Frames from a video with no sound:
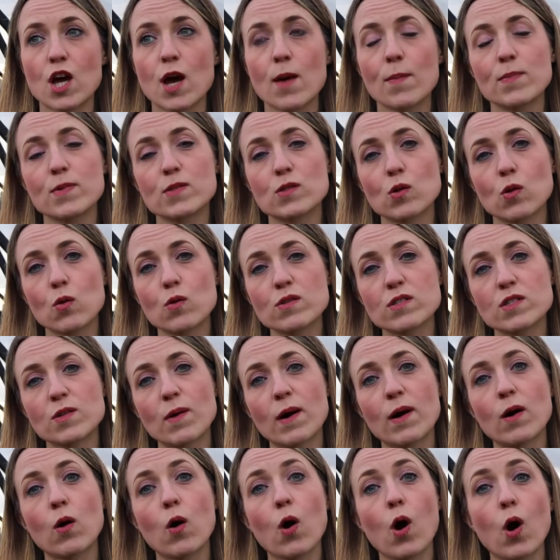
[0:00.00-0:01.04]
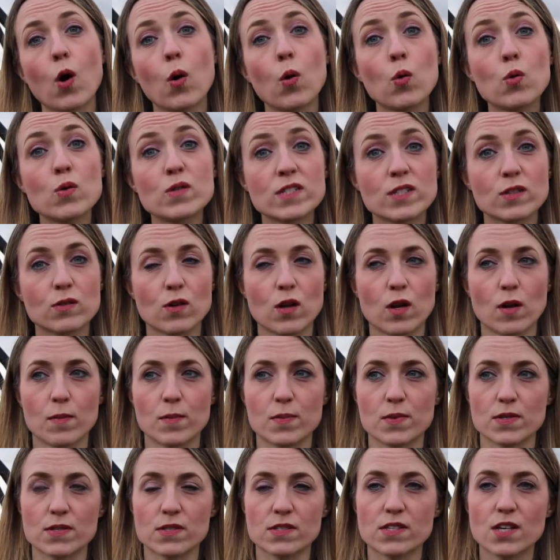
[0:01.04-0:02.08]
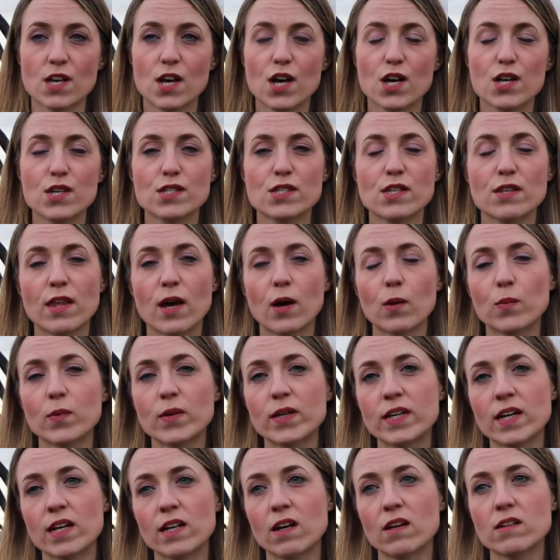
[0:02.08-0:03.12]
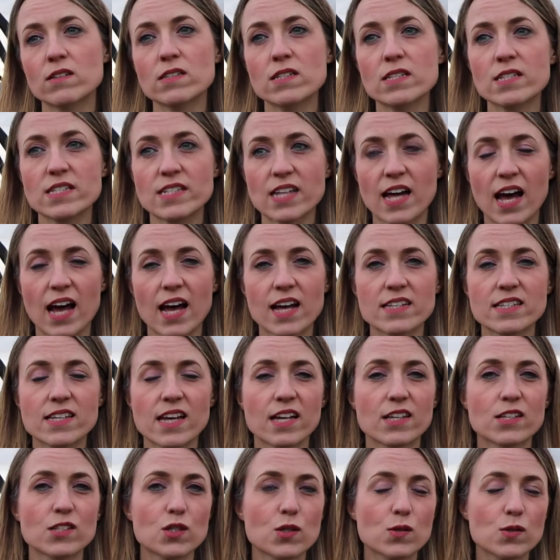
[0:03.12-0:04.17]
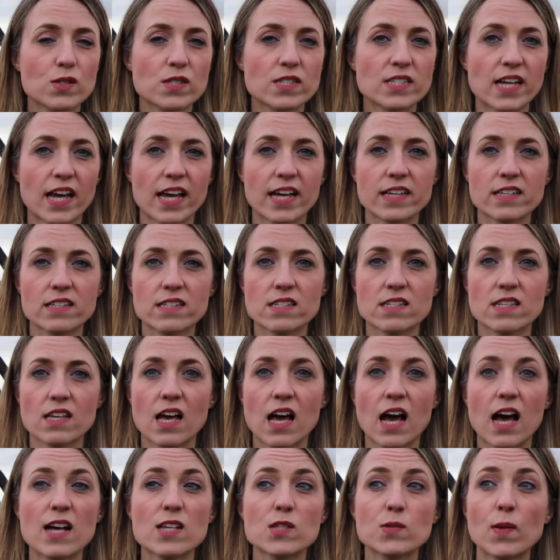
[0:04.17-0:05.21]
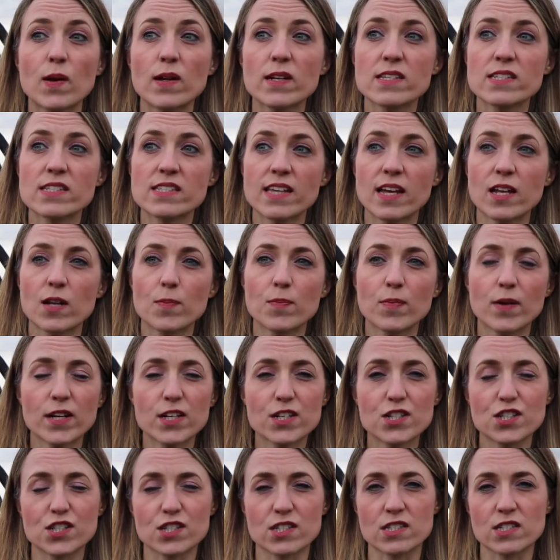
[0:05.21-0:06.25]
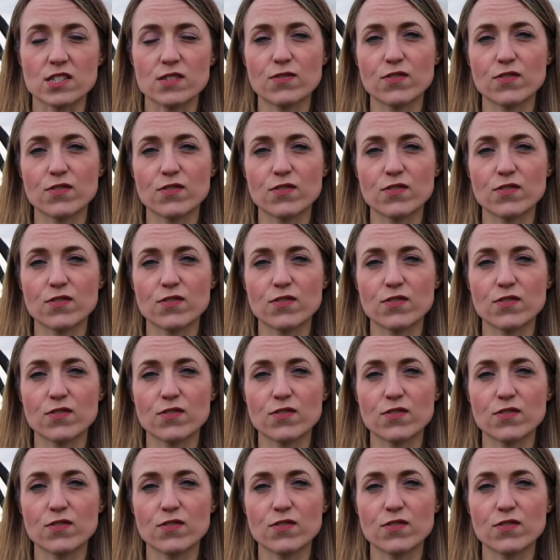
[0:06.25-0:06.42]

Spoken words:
but also our ordinal numbers so that we can understand and use dates as well as celebrations.